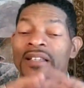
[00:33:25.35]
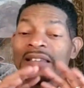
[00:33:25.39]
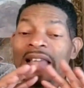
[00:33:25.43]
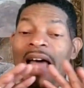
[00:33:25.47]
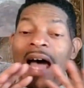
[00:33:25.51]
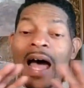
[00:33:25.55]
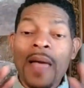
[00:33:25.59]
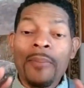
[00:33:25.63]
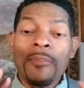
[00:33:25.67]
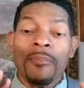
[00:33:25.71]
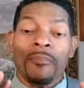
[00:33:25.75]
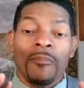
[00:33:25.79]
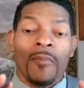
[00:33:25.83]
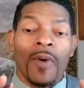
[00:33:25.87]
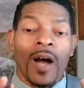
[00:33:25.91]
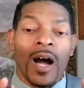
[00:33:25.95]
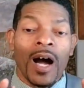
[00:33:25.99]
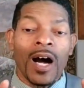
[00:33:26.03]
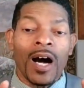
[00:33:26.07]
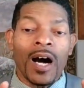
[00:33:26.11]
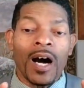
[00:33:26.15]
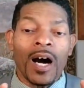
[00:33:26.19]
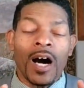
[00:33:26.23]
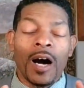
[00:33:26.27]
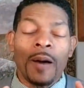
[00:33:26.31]
Not
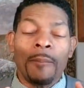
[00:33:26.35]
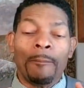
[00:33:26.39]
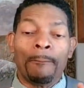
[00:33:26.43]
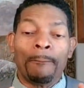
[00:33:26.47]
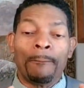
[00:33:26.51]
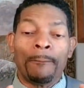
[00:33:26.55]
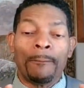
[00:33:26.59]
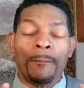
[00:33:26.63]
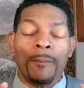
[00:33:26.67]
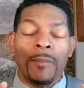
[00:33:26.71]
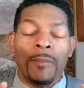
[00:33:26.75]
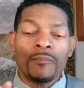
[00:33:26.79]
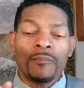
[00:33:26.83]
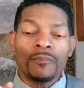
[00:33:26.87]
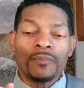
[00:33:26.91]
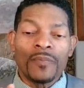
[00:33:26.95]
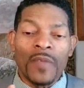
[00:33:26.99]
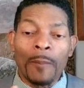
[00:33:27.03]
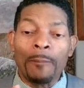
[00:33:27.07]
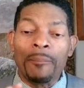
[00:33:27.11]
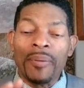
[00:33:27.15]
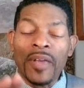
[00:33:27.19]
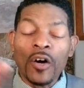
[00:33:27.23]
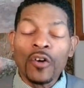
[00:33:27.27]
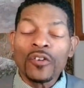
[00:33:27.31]
a, uh, a uh,
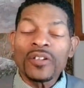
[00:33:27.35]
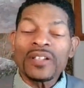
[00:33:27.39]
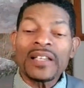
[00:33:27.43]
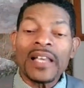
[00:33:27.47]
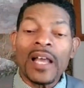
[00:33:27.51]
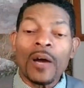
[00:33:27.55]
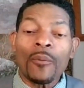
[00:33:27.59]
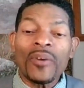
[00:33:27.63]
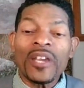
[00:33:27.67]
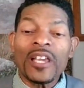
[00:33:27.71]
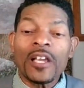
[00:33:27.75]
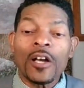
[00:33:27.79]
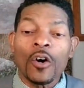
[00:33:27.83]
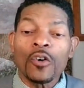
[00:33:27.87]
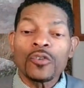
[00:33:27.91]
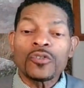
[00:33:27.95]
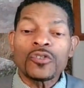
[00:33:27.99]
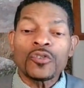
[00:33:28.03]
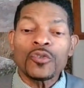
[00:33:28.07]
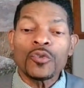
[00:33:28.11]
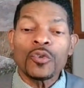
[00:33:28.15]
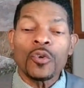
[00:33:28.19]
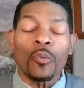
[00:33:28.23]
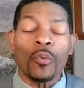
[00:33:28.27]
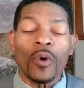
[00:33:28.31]
the building that we go
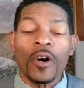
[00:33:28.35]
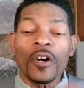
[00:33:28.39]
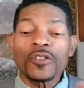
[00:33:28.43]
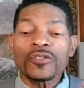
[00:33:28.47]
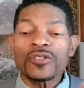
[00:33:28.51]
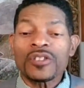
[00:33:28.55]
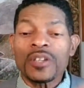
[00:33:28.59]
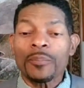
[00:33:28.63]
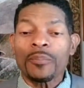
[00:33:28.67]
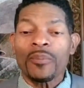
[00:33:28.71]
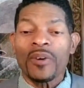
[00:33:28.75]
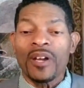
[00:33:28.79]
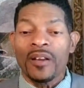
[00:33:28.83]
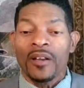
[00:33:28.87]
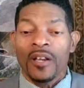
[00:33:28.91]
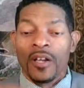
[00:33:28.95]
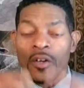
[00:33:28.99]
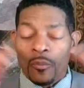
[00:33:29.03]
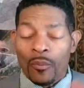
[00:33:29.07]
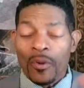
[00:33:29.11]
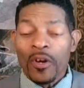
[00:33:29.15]
to to worship where